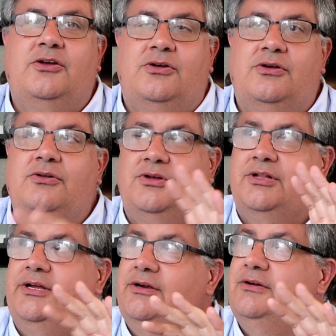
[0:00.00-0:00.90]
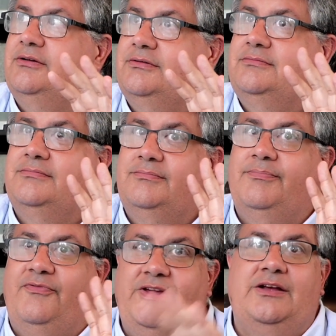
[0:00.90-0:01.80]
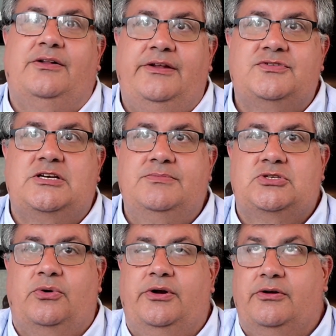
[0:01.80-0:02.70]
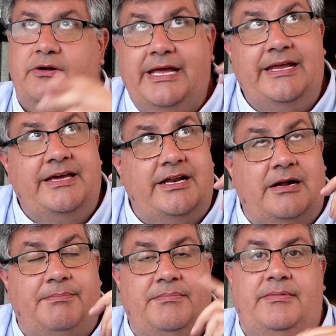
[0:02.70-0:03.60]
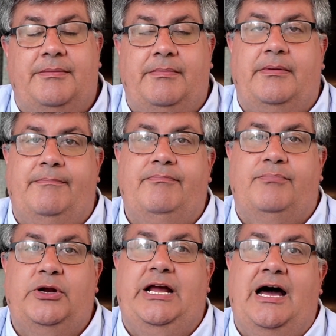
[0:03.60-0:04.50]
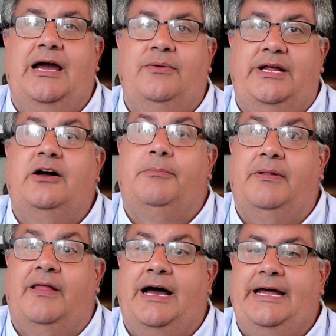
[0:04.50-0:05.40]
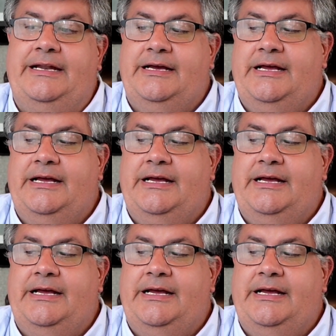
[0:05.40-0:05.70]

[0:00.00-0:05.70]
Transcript: good, clear field of some sort, or getting it up pretty high would help a lot.